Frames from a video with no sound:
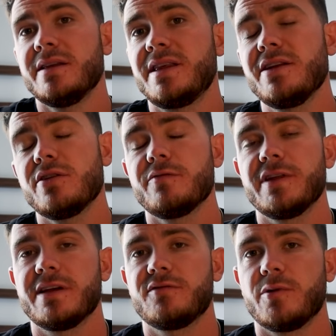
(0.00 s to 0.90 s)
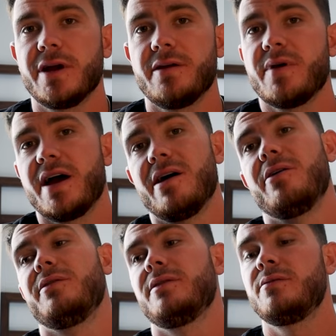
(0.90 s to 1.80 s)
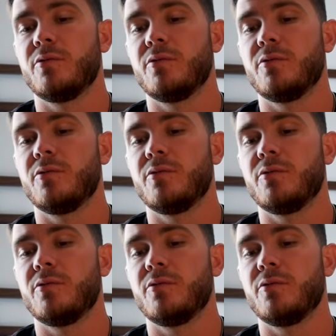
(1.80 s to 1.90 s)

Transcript: then you don't really have to worry about